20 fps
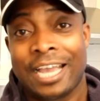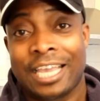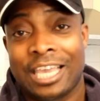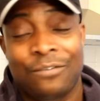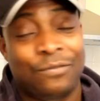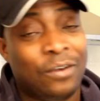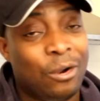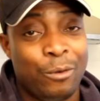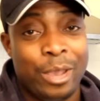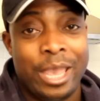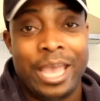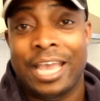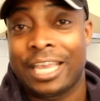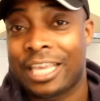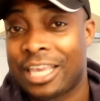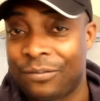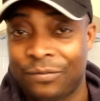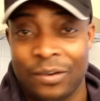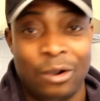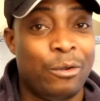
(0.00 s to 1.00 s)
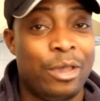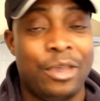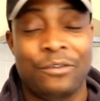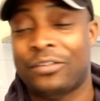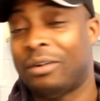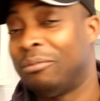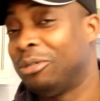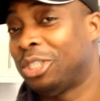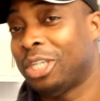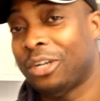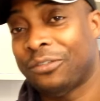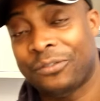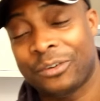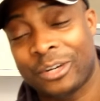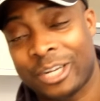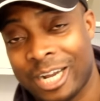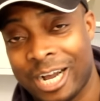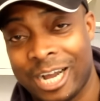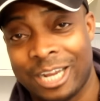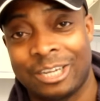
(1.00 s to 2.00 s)
giveaway from Chef
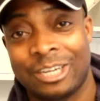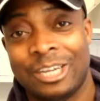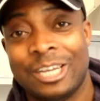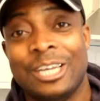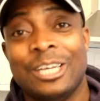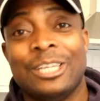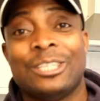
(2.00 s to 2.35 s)
Ricardo.